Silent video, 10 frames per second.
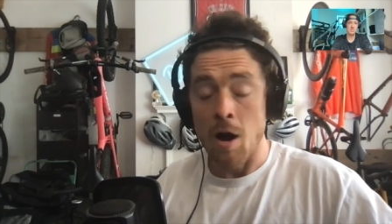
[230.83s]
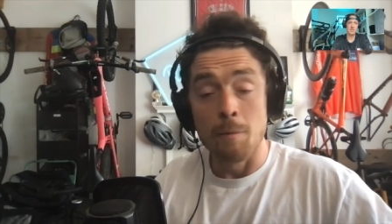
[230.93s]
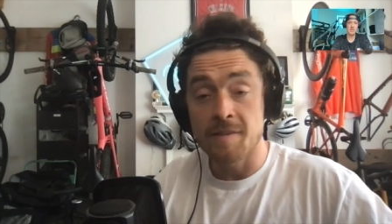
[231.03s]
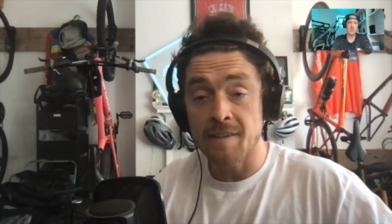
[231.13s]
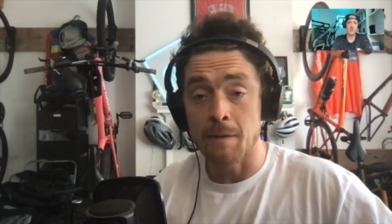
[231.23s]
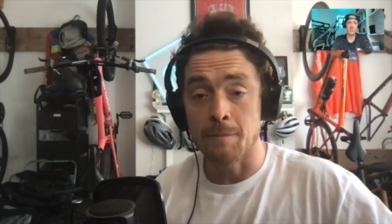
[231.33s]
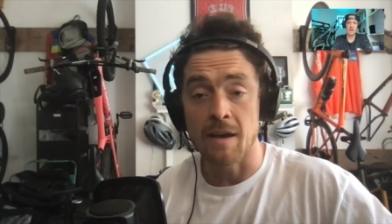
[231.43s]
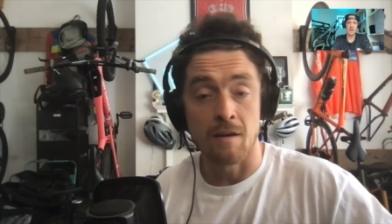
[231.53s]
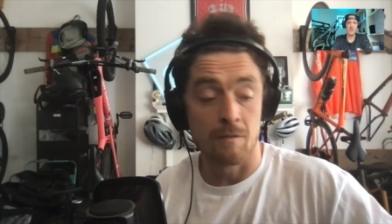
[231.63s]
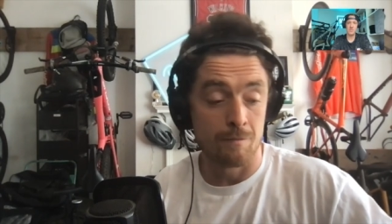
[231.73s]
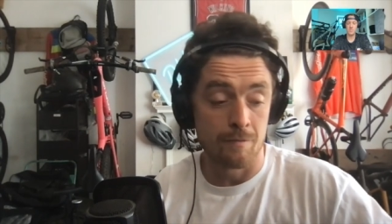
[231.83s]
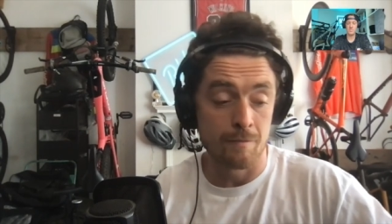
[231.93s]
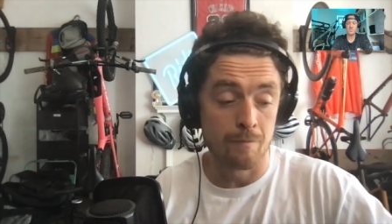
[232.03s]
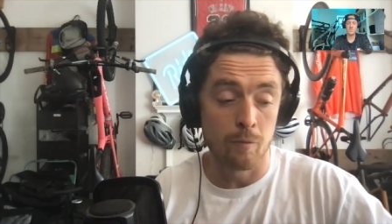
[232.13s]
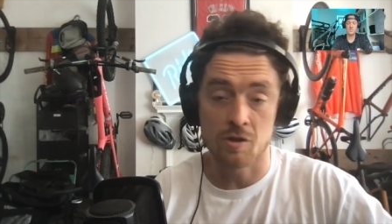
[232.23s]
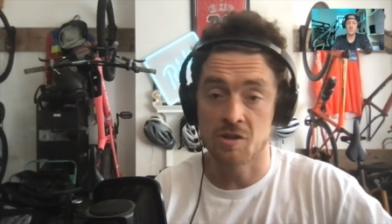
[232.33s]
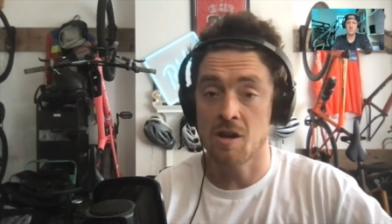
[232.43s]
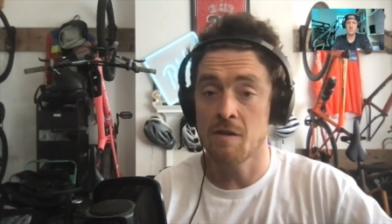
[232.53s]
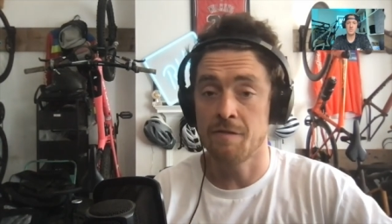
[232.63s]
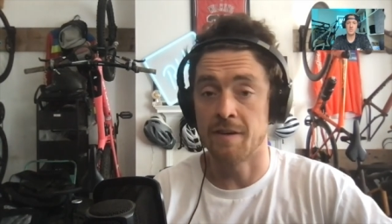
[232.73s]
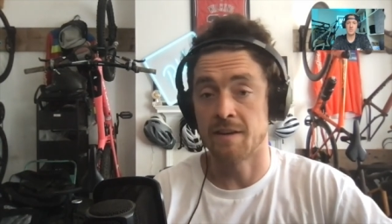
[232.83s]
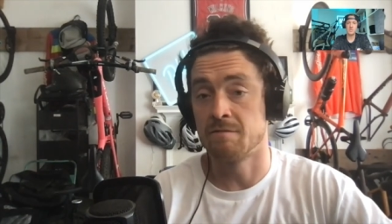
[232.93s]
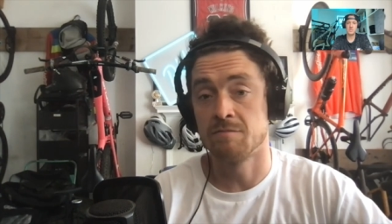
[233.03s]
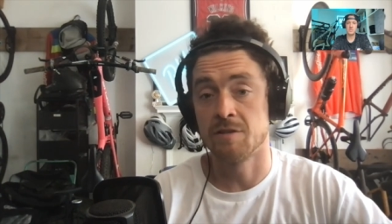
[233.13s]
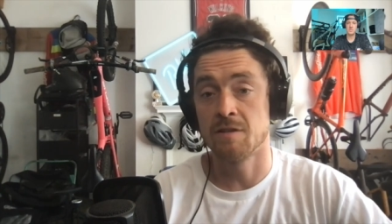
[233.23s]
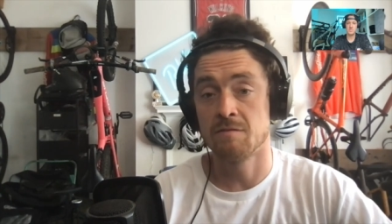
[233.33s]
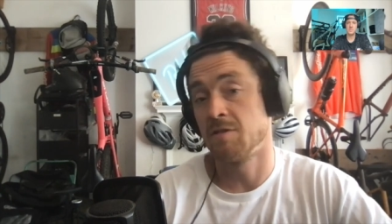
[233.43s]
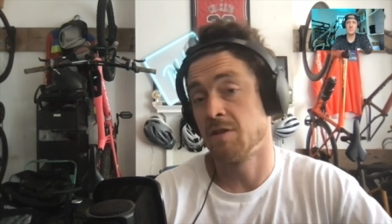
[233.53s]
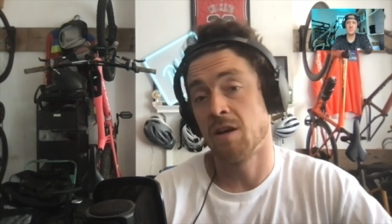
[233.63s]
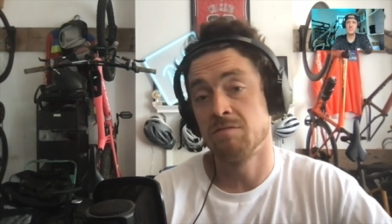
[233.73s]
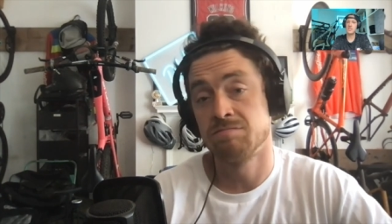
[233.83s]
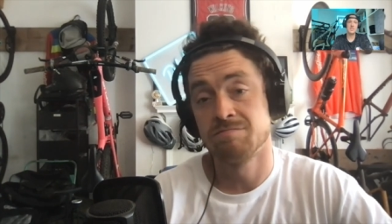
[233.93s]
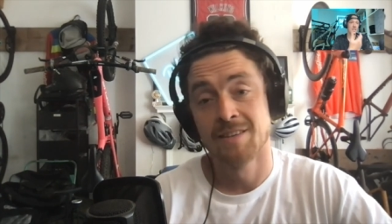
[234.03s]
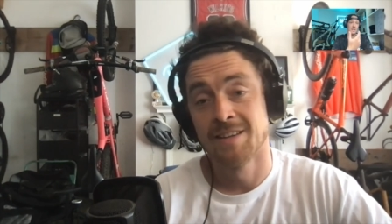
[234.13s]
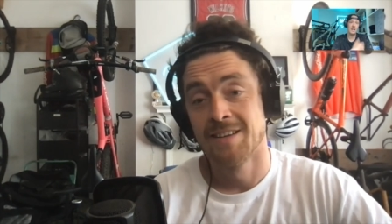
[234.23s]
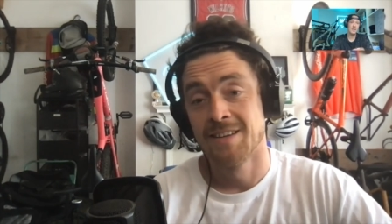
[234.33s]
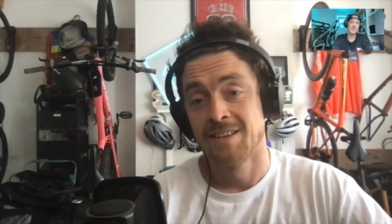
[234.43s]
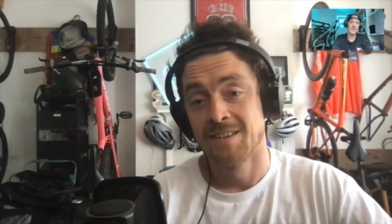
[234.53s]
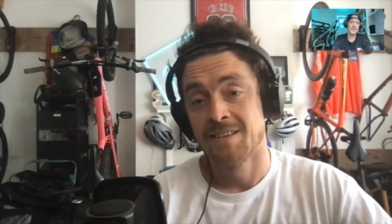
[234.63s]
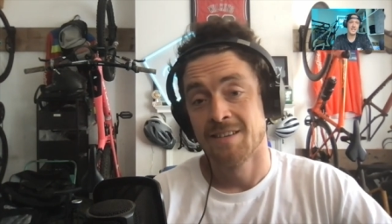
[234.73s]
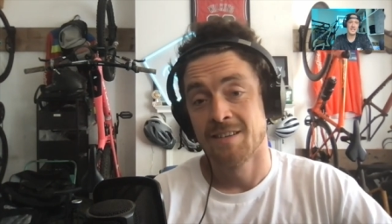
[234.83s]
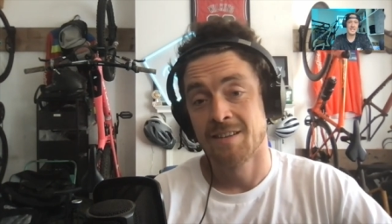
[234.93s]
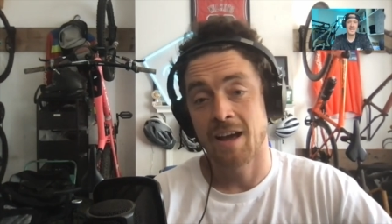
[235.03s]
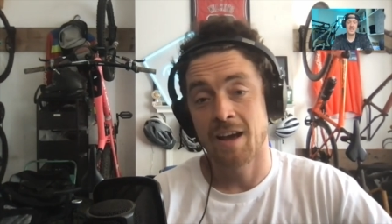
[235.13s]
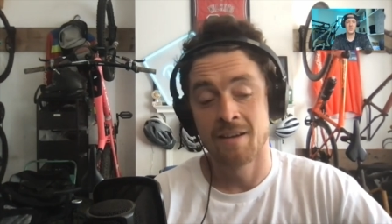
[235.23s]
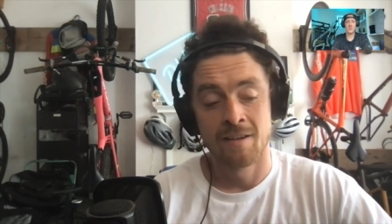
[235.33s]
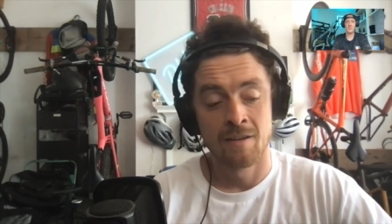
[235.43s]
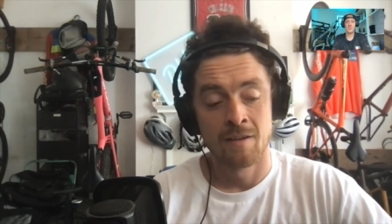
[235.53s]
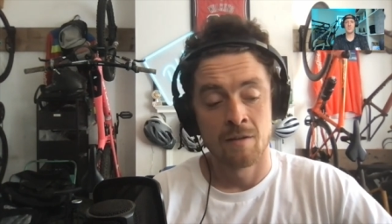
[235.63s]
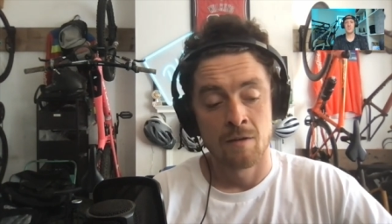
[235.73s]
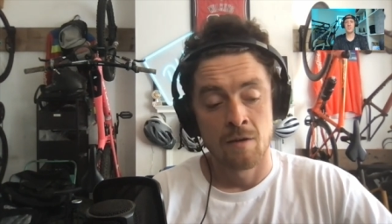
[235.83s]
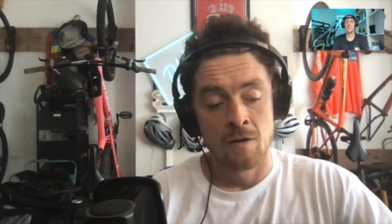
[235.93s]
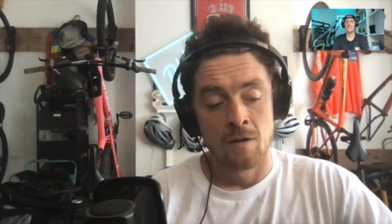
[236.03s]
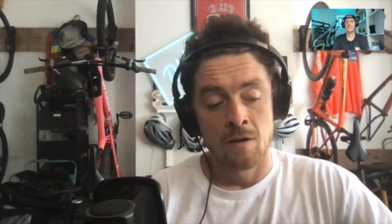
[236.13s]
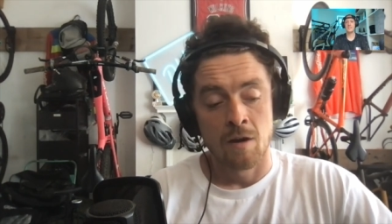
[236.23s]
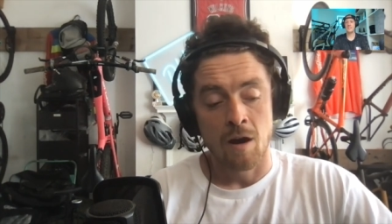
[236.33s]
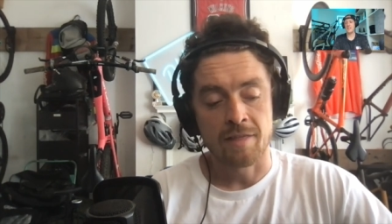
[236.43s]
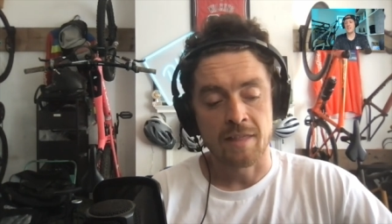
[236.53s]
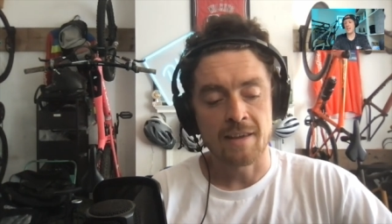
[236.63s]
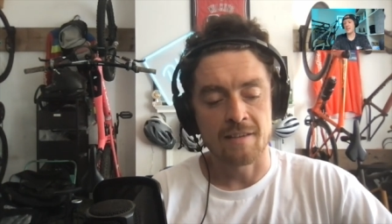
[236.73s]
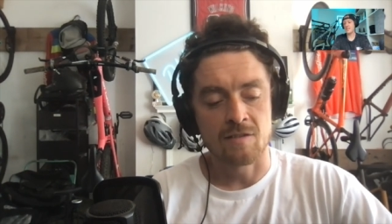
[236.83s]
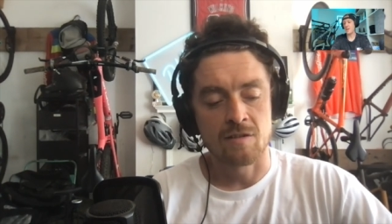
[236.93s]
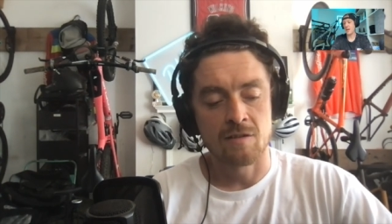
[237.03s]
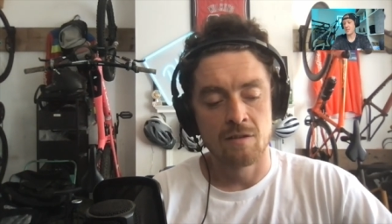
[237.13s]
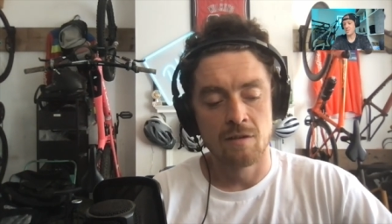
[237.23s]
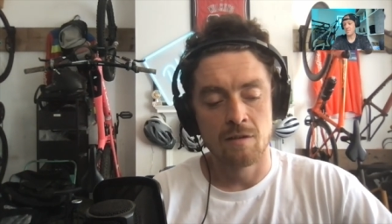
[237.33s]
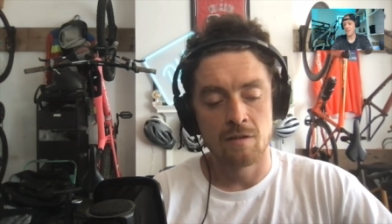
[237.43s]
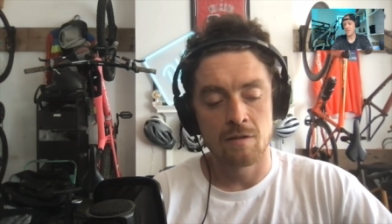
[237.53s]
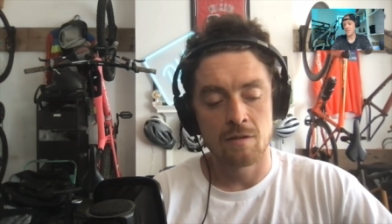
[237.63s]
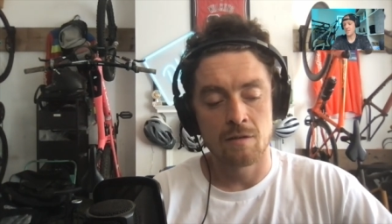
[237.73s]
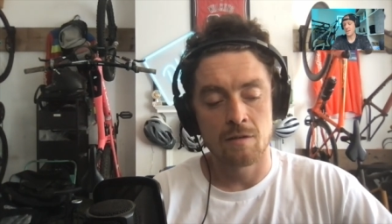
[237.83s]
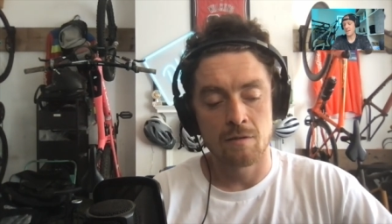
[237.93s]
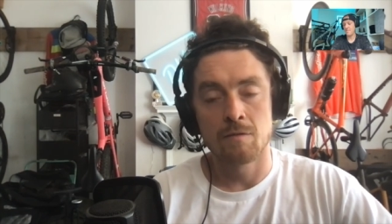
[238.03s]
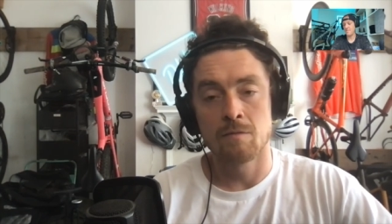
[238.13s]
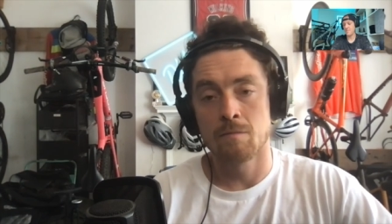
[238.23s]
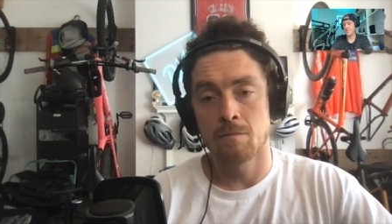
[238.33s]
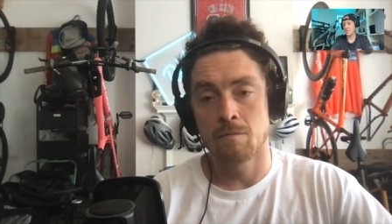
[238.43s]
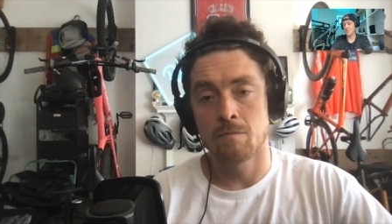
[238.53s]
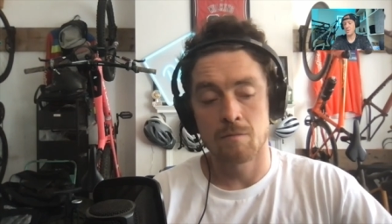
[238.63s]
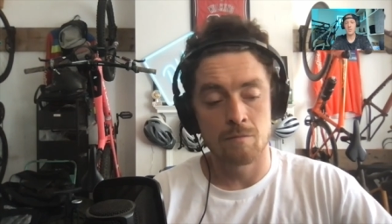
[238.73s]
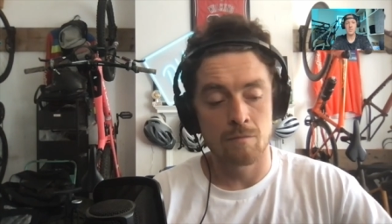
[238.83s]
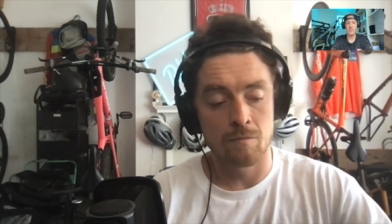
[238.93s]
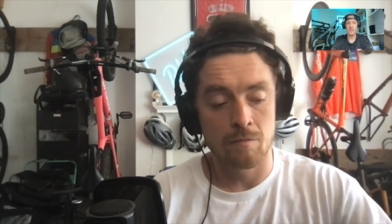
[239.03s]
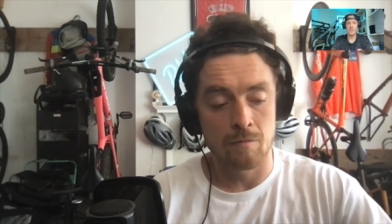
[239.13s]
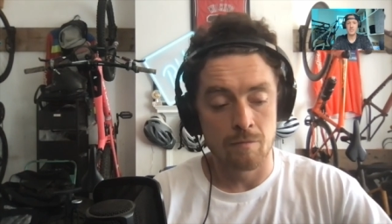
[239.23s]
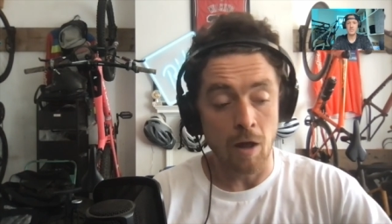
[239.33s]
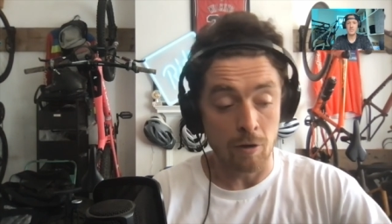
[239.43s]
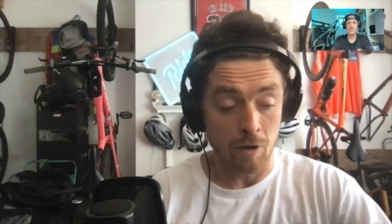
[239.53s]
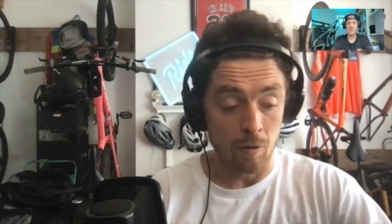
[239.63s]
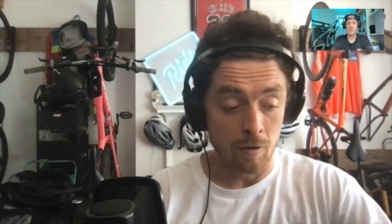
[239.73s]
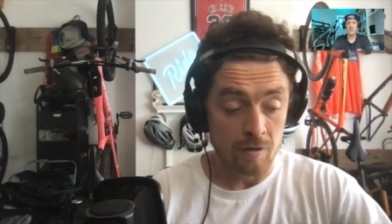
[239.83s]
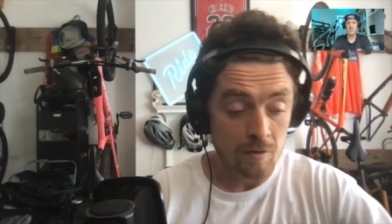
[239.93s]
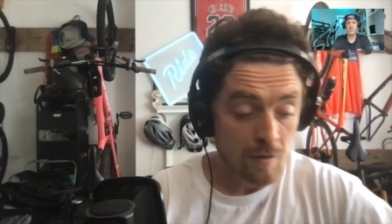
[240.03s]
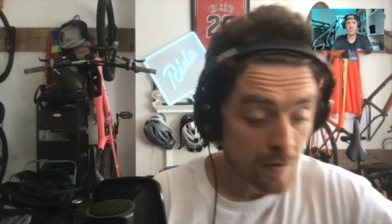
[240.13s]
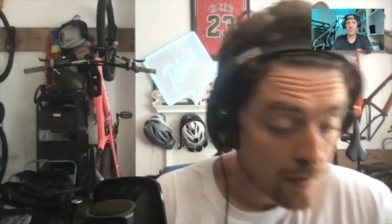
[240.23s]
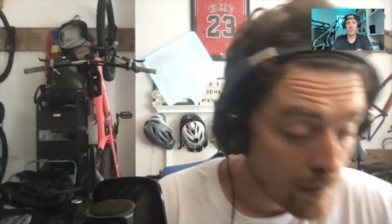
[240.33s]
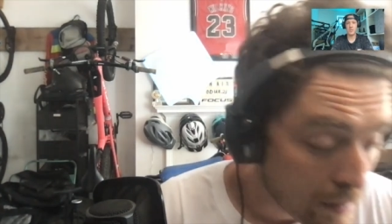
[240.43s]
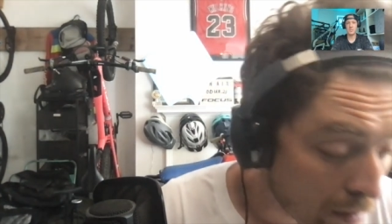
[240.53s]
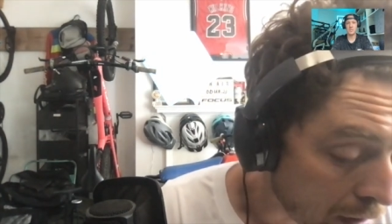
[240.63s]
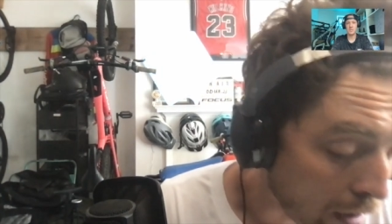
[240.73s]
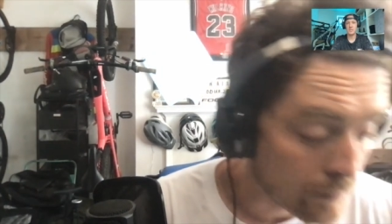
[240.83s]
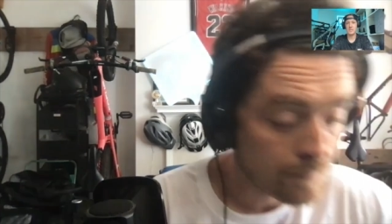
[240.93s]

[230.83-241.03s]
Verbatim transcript: I'm the same, yeah. I don't watch surfing, you know. yeah, exactly. Yeah, yeah. true, true. I it's think a nice it's... segue actually because um, Go on, sorry. No, go on. I mean, interrupt me, thought. You go.